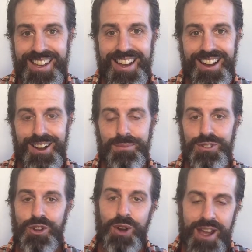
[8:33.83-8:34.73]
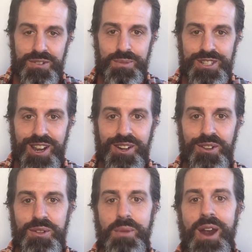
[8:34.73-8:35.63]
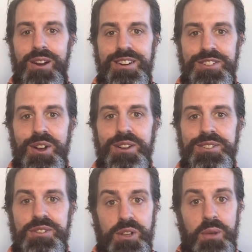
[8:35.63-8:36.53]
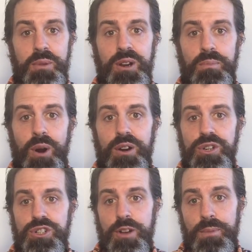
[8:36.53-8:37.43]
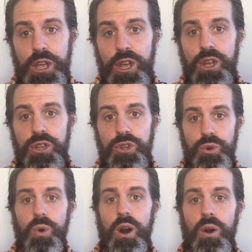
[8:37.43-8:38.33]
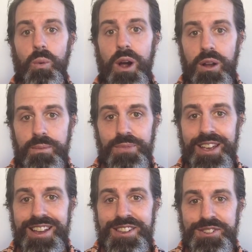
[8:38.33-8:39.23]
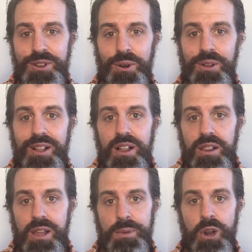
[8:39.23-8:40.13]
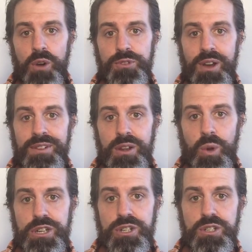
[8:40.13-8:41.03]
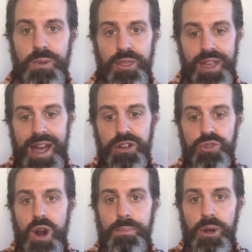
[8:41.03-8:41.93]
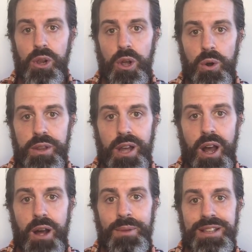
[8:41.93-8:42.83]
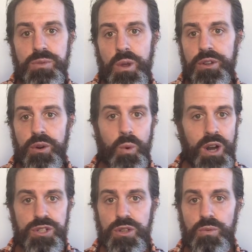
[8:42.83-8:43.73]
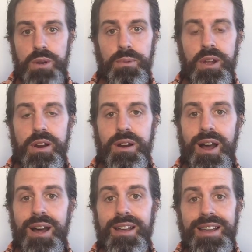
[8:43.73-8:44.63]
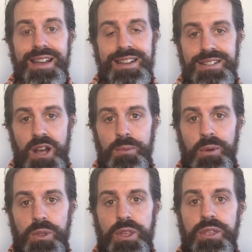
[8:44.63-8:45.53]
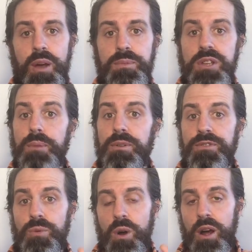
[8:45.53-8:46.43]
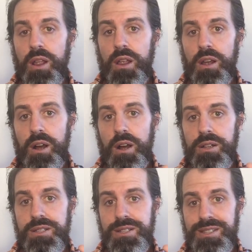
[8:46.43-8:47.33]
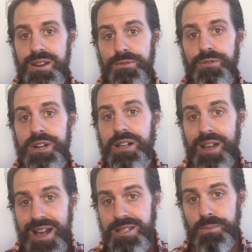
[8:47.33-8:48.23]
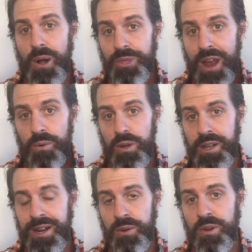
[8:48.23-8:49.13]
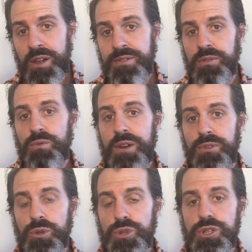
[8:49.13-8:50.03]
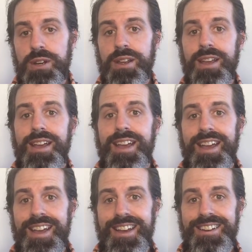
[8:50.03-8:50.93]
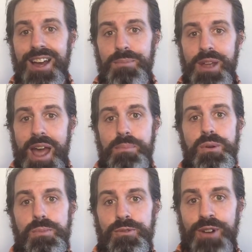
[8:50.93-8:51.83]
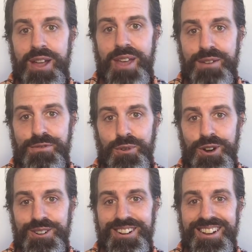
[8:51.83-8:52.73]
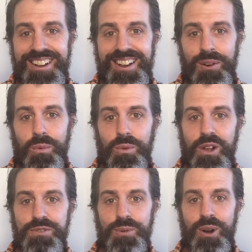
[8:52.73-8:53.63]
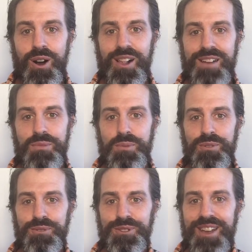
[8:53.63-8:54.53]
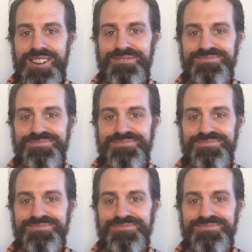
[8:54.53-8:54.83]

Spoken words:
You don't have to be technically married. As long as it's a committed partnership, you are welcome. So let me know if you have any questions about that. Drop a hello in the comments, whether you're watching the replay or not. Tell me with a thumbs up if you want to see a free class about that Relating Revolution, and I'd be happy to provide that for you. Love you all. Have a beautiful day.